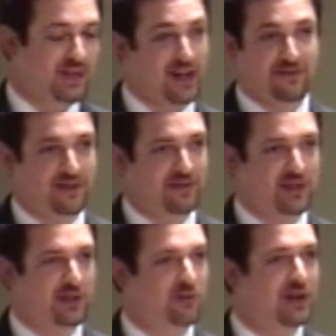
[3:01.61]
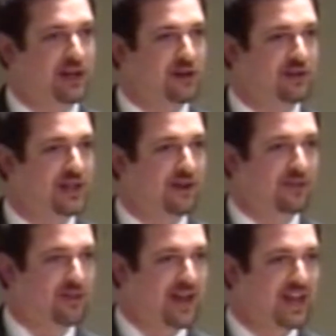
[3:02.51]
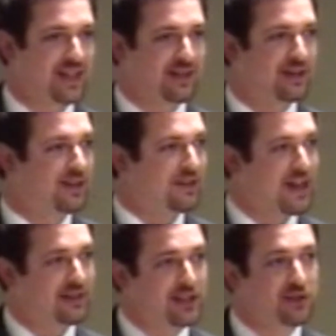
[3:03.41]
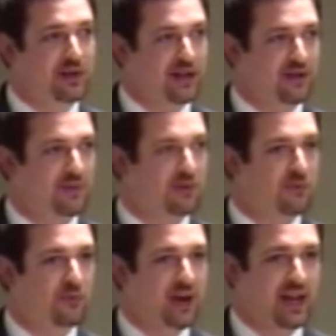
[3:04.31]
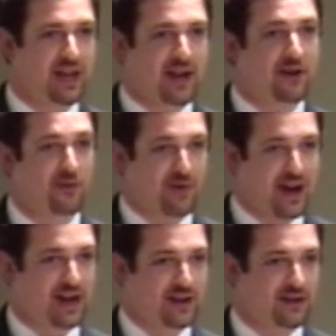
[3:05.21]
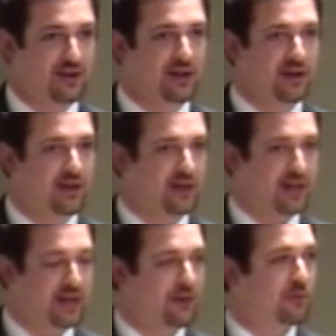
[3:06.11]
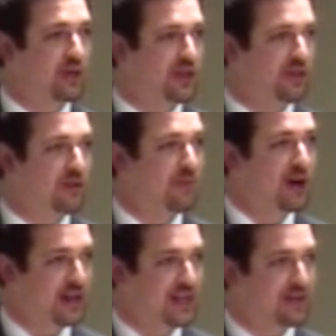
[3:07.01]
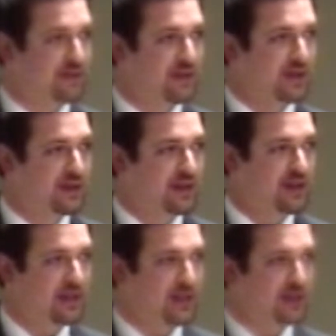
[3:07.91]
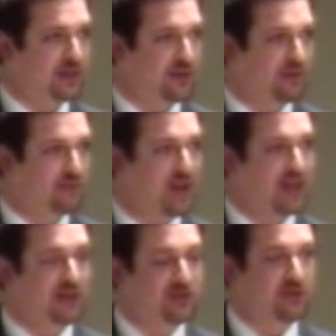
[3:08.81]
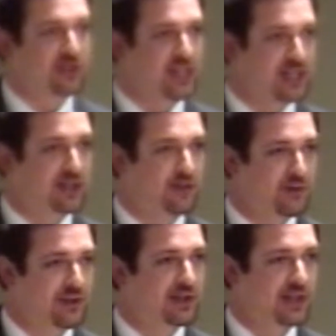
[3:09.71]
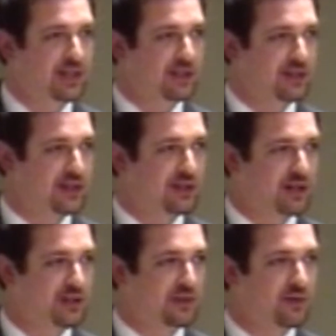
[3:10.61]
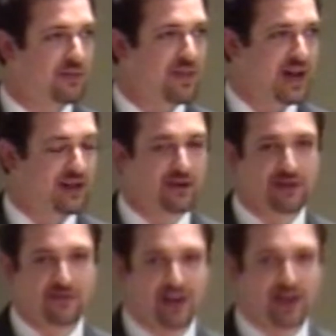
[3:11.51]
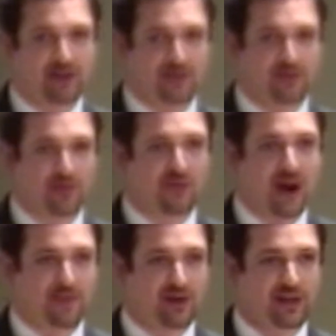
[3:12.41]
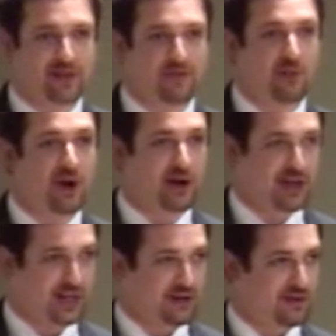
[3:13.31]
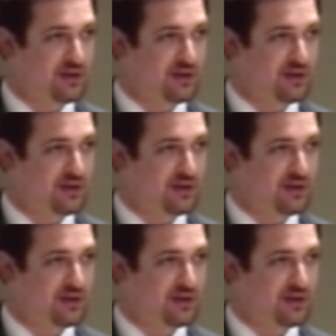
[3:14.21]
10, 15, 20 years down the line, that lease rate could be way out of whack with the market. And so making strategic real estate decisions, you can monitor the value of the property, of the market,